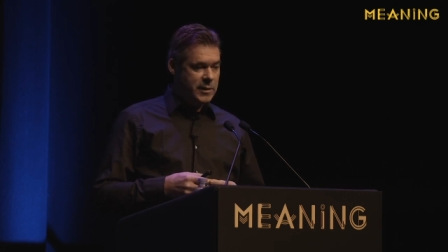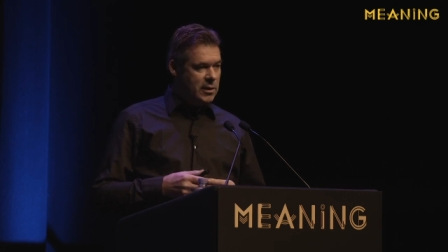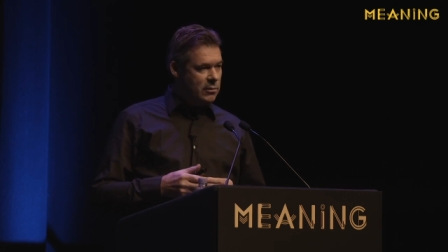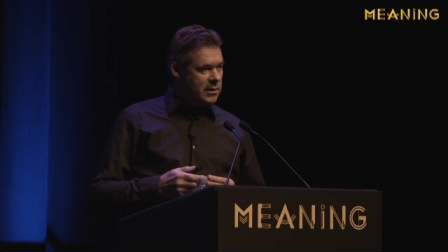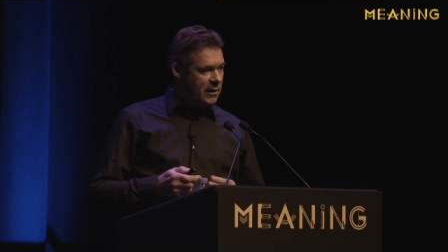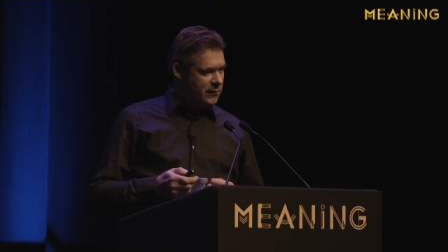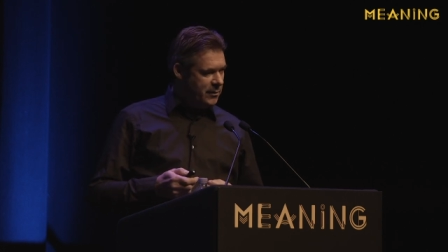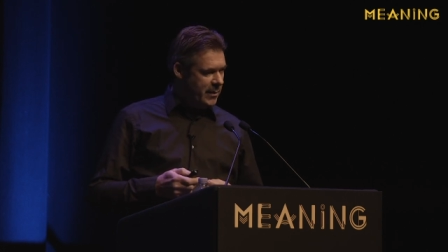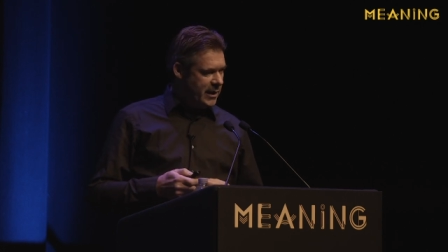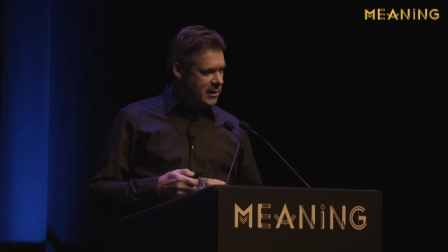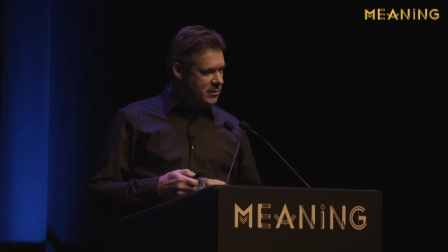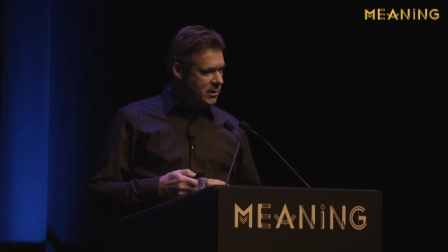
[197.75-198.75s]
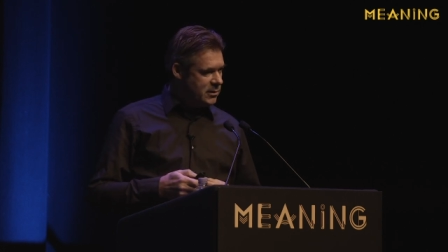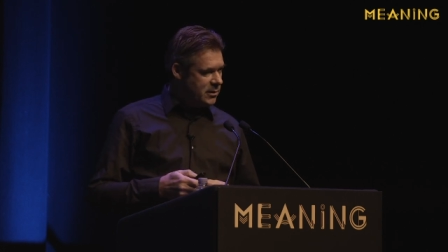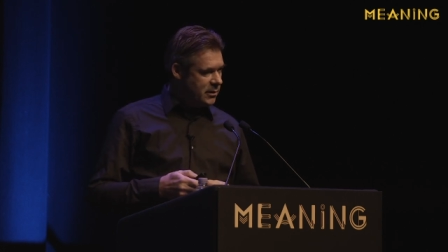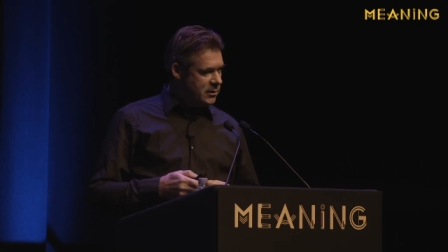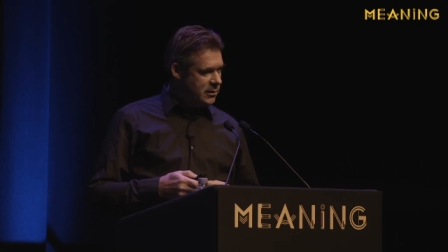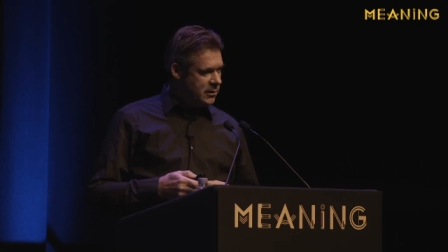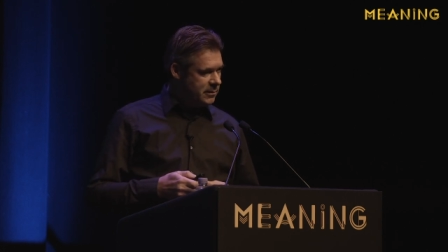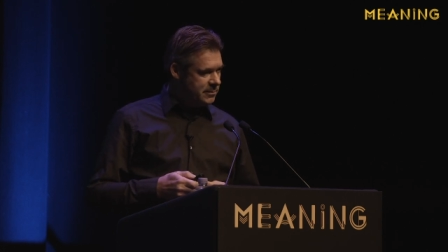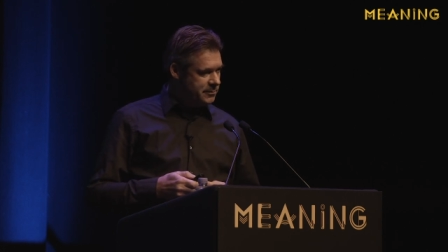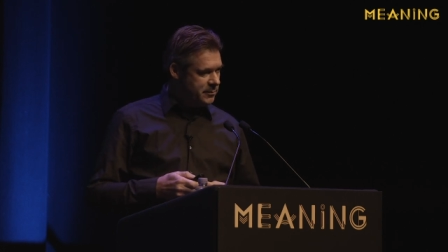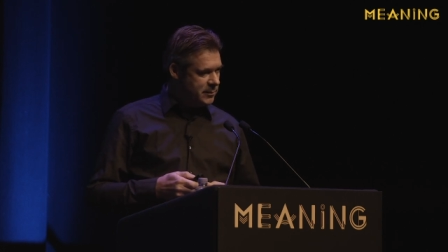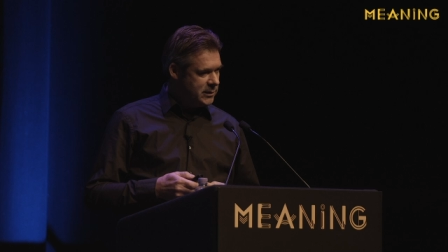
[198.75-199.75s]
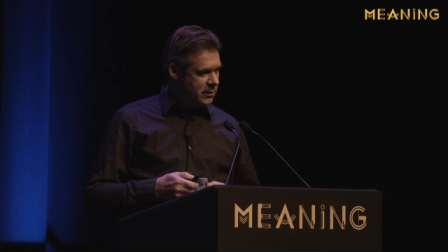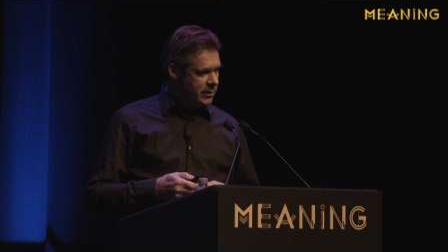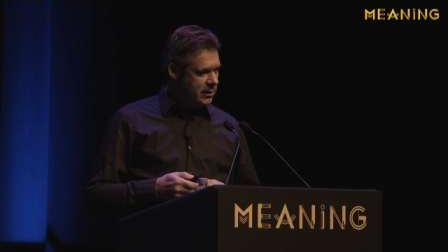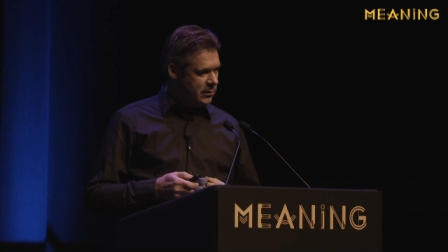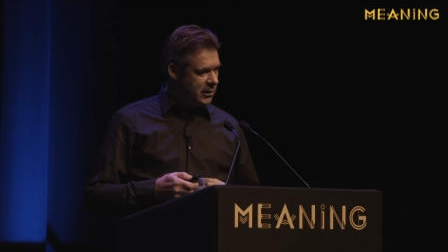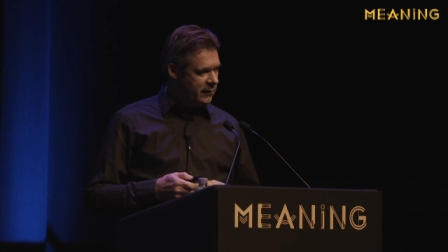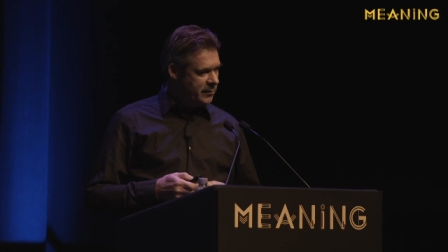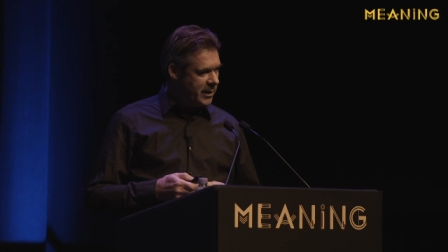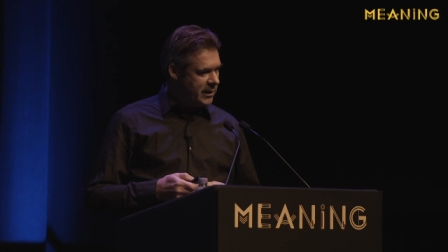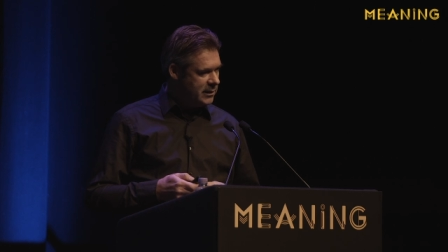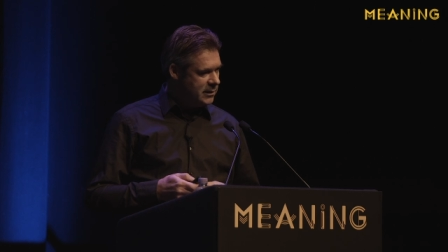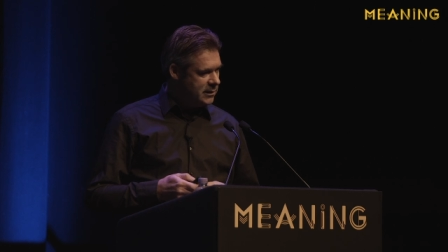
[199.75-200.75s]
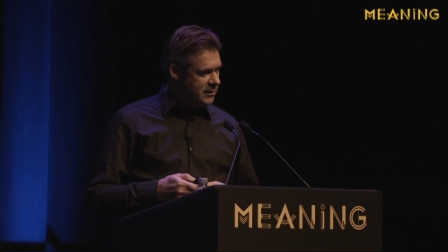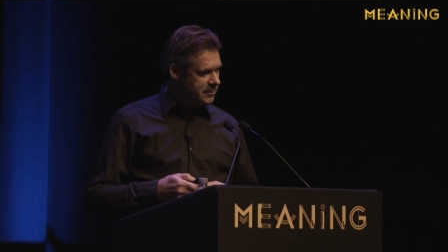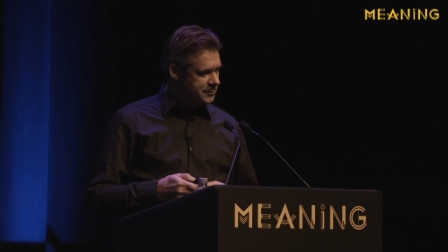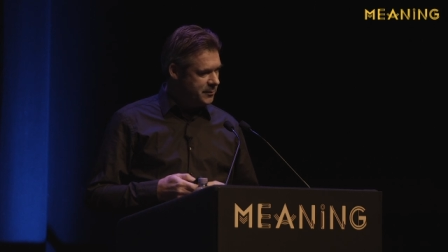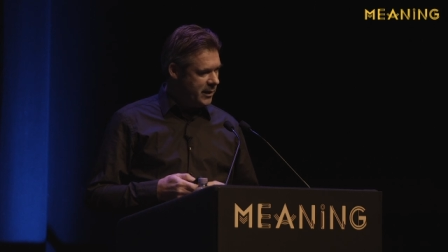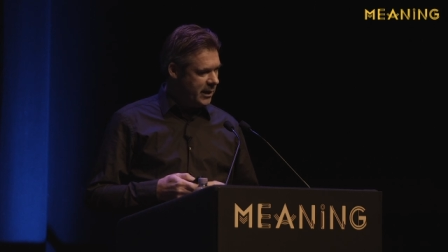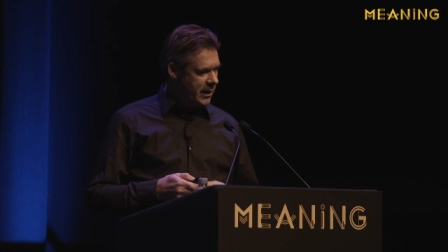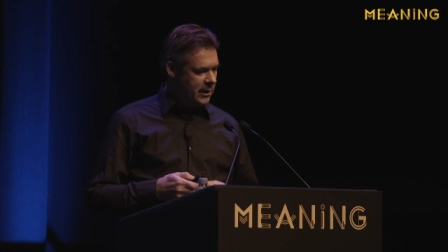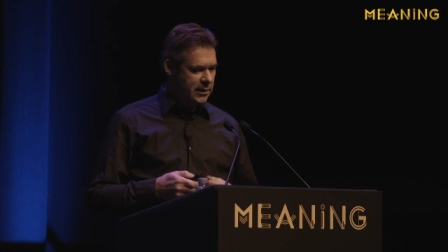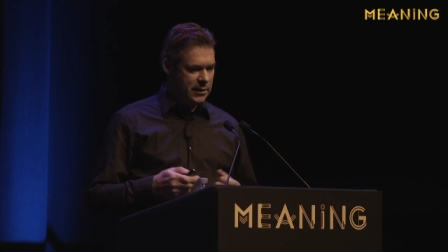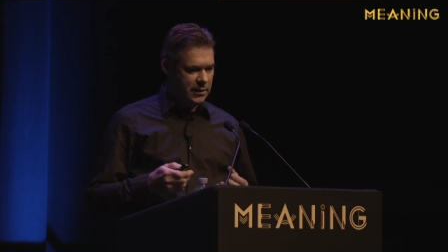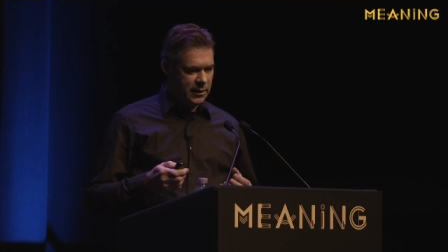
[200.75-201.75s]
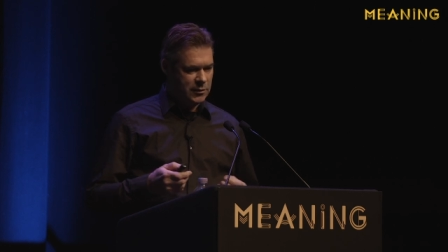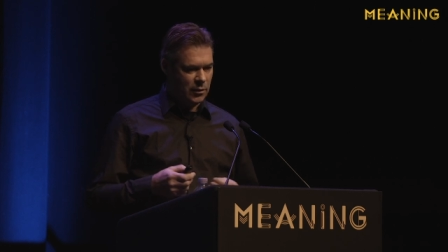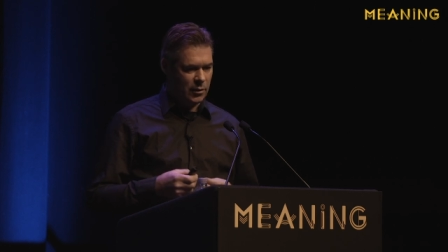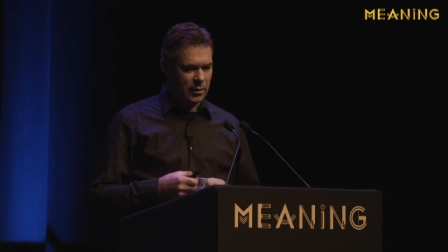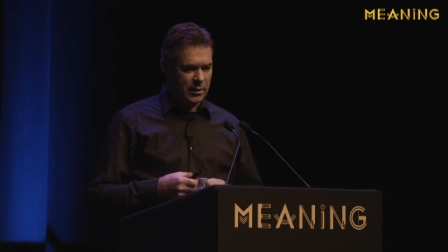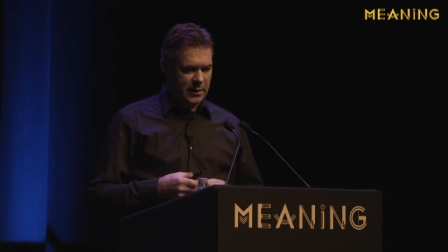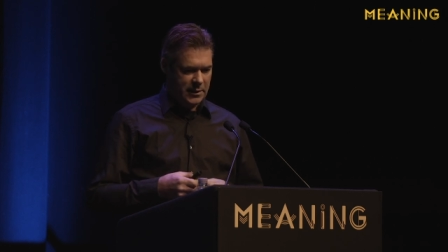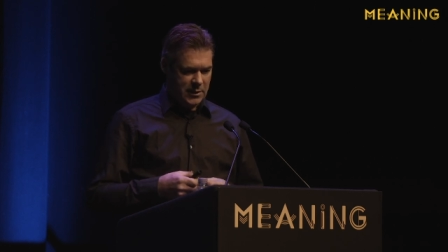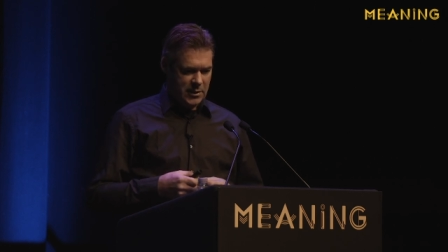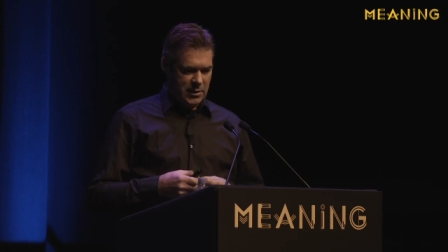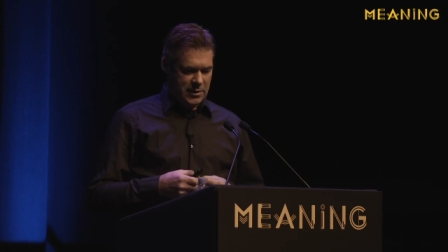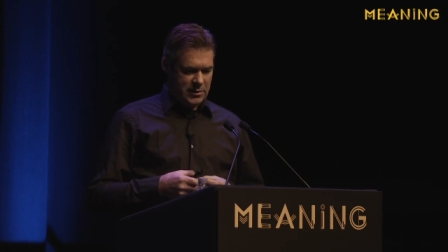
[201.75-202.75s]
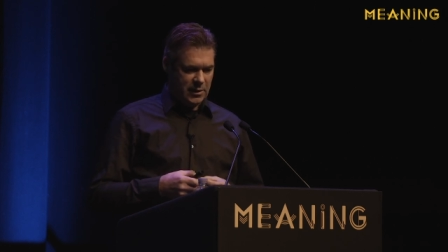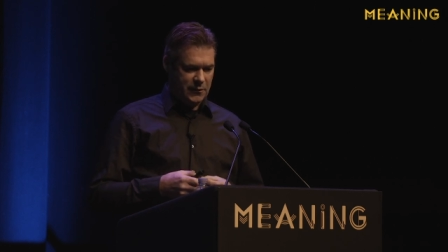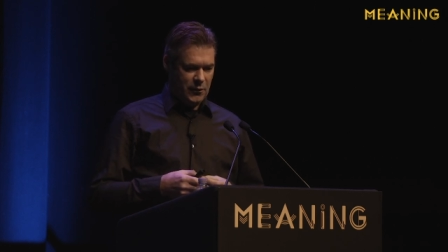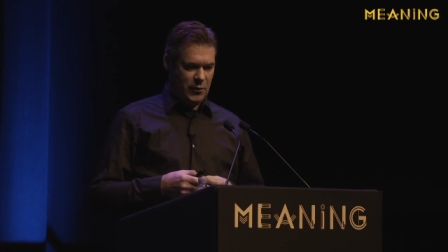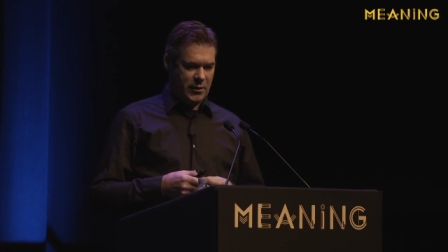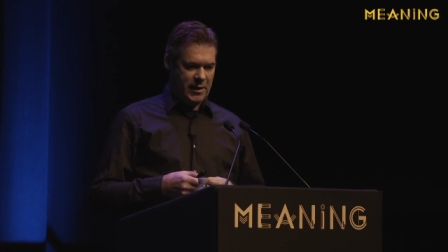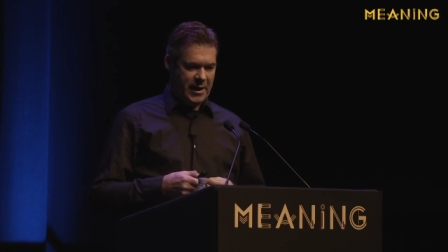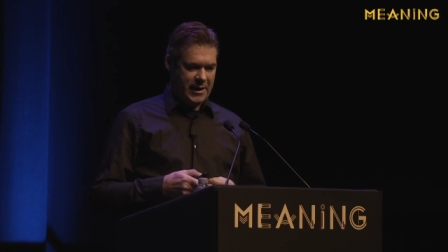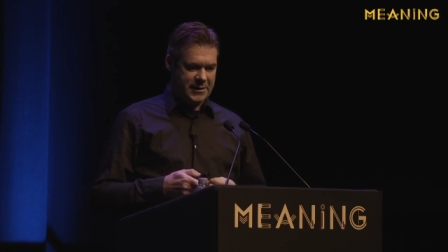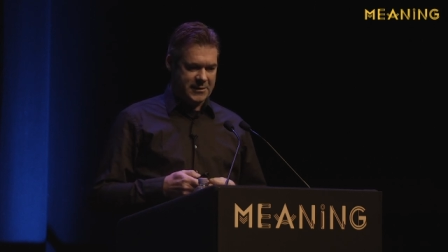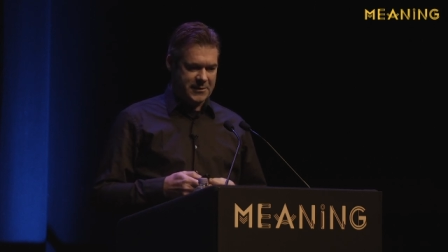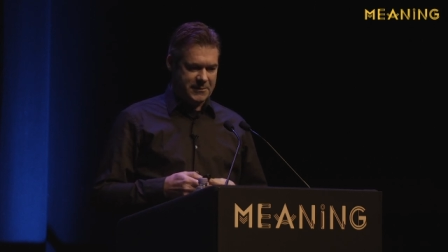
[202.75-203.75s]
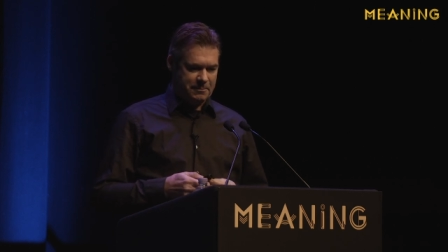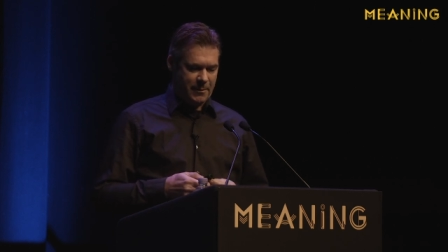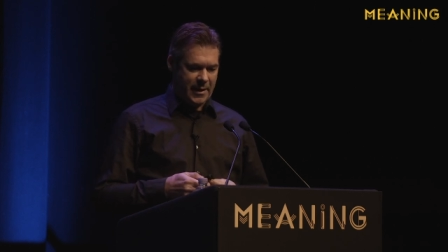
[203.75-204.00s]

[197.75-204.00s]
We don't have a management structure, so we don't have managers, and it's all self-organized.